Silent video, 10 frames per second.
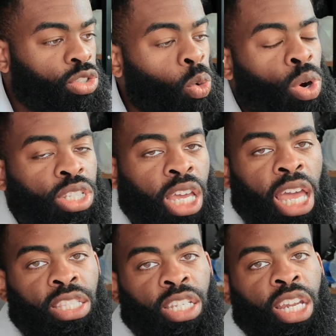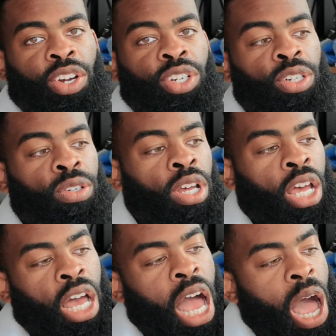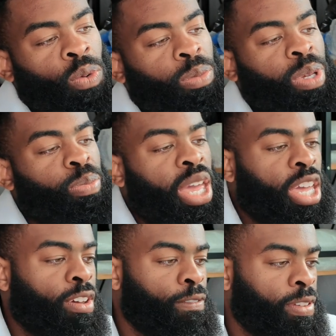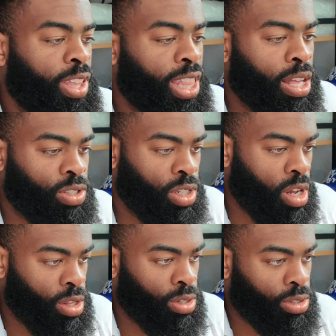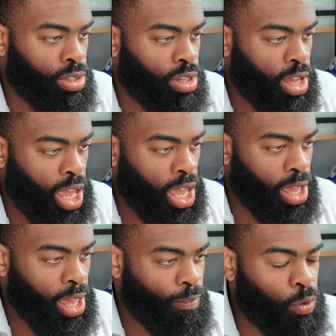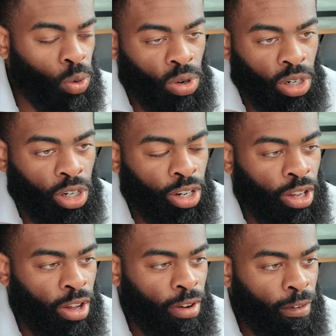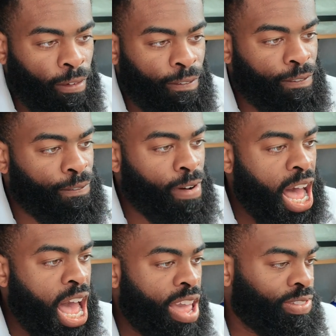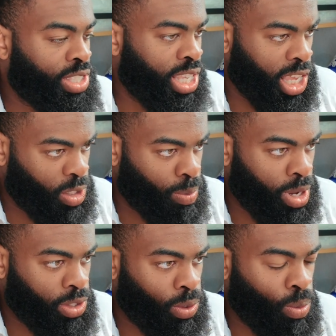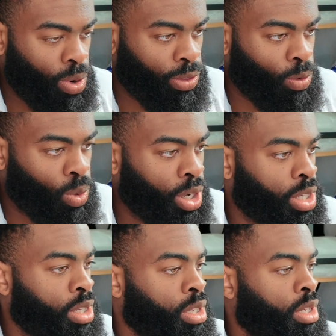So worst case scenario, I would be making $50,000 for 5-6 months worth of work.